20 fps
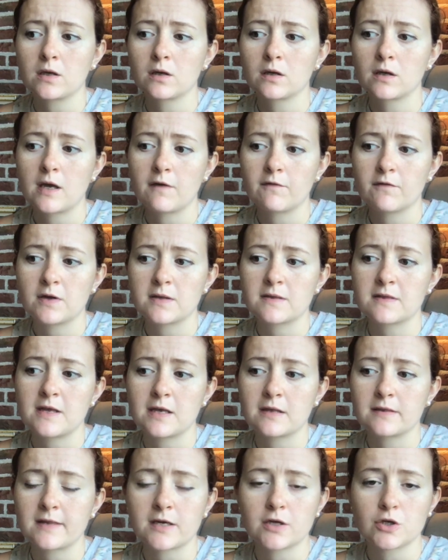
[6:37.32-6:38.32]

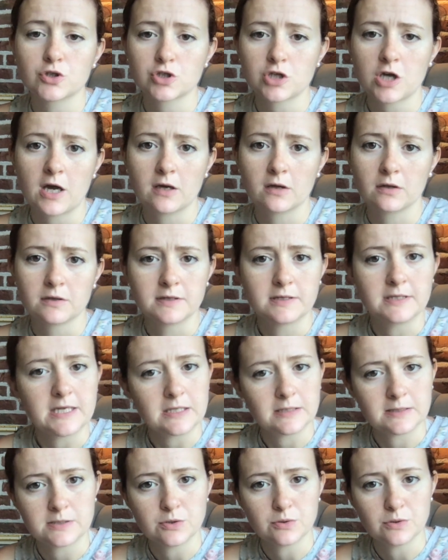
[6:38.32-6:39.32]
everything that your child
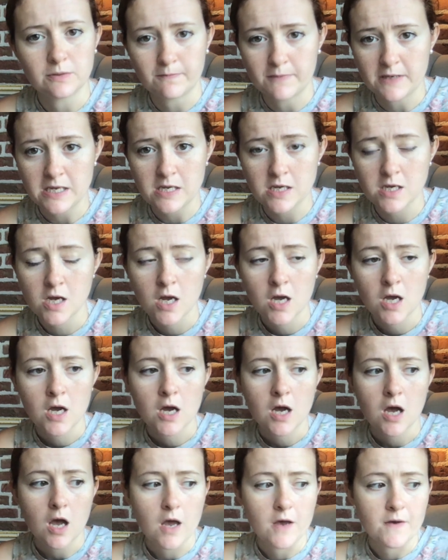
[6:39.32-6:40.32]
needs you to be.
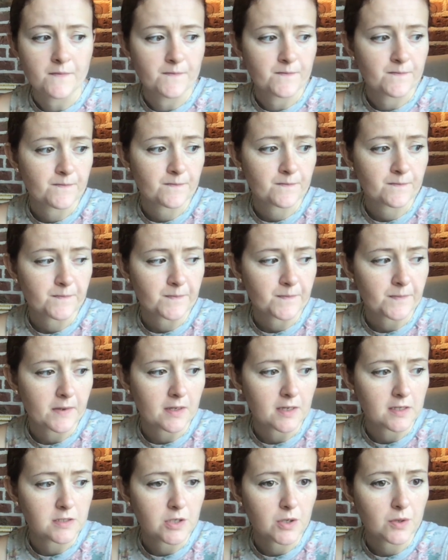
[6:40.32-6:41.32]

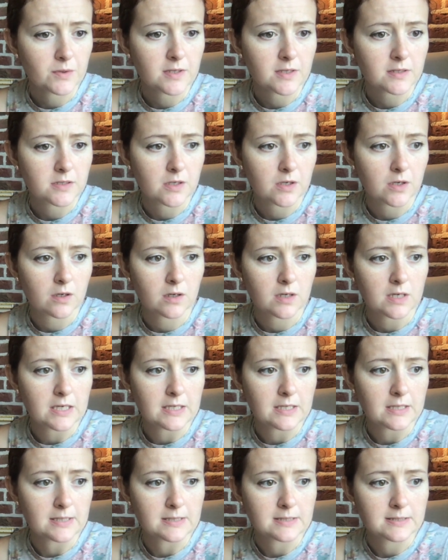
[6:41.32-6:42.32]
I know that there
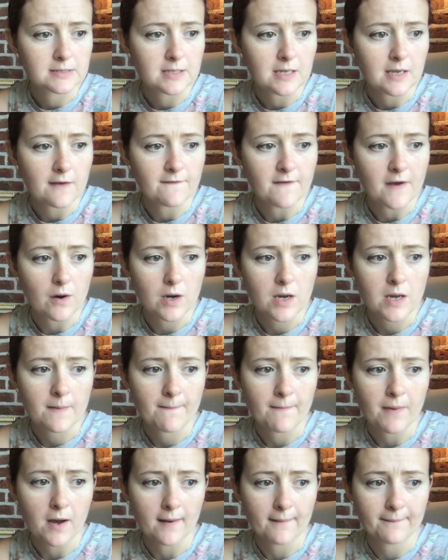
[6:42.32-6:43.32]
is a very
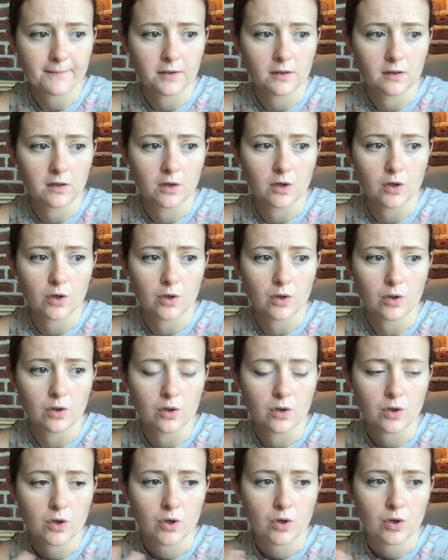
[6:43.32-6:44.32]

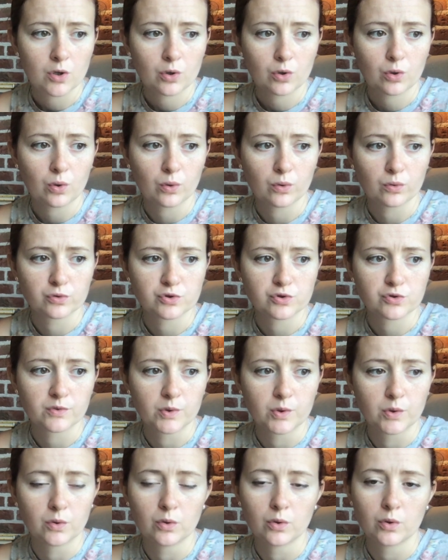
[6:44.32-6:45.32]
popular
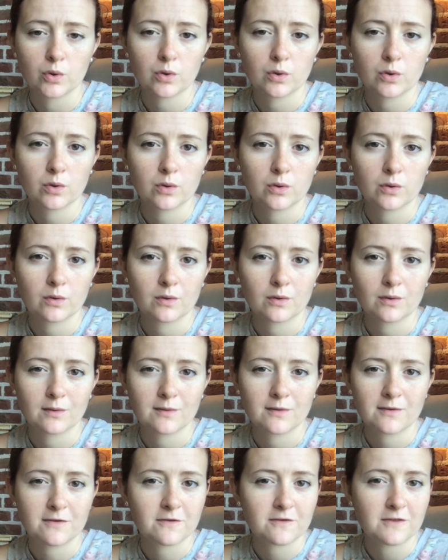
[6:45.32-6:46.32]
cultural
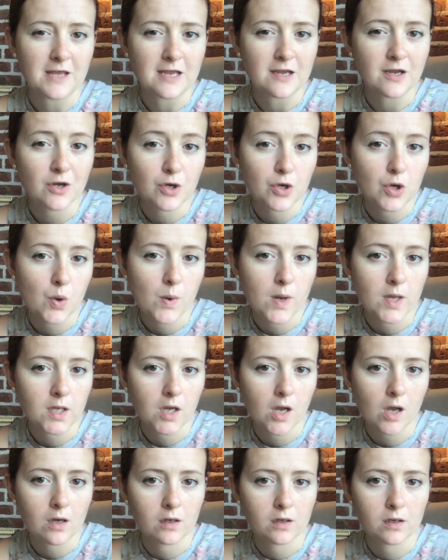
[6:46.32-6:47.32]
thing going
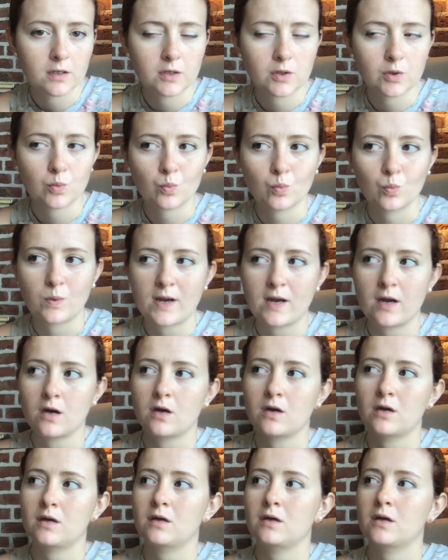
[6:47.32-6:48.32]
on
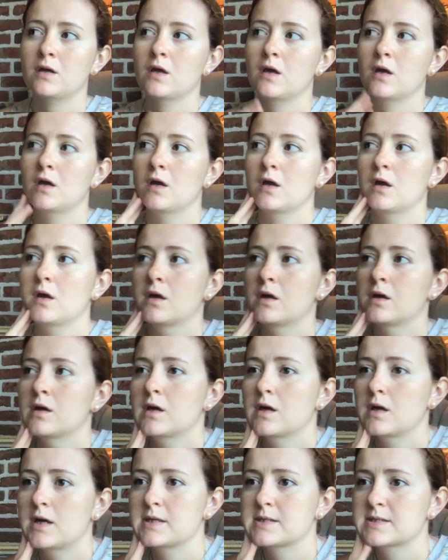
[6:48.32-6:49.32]
where
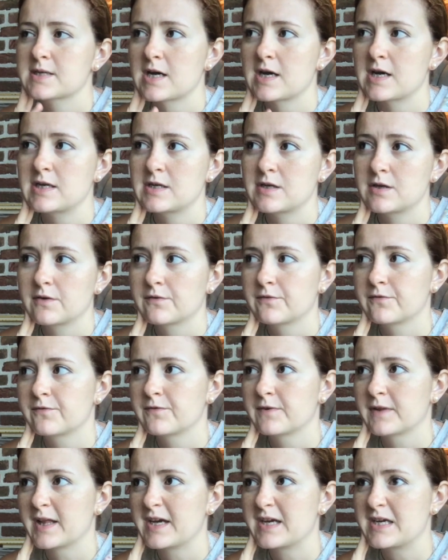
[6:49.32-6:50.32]
it's kind
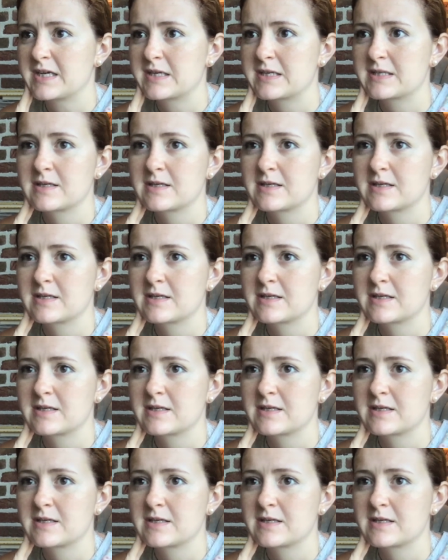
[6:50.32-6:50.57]
of like